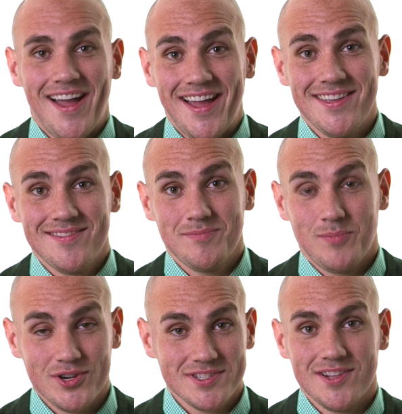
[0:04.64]
I
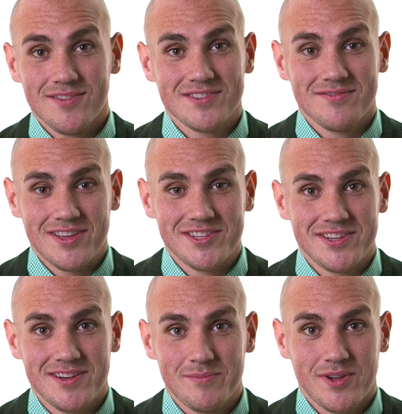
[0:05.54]
personally love civil
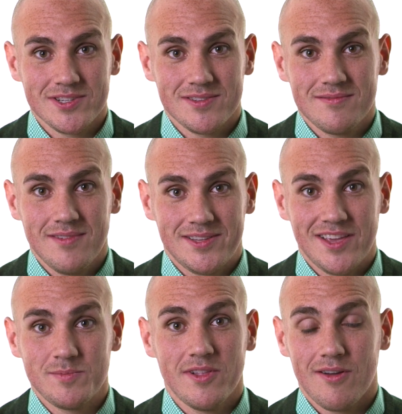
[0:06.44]
engineering because it
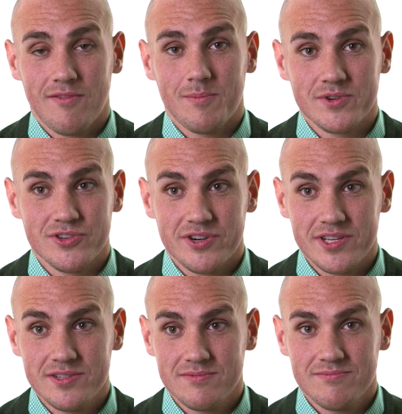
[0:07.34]
gives me a lot of
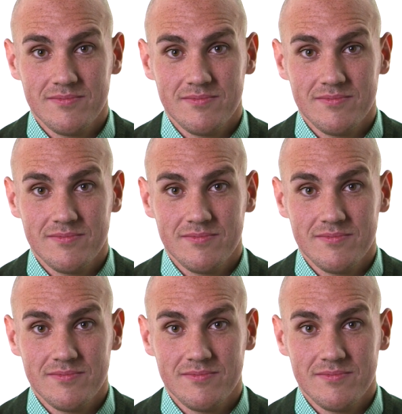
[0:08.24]
opportunities.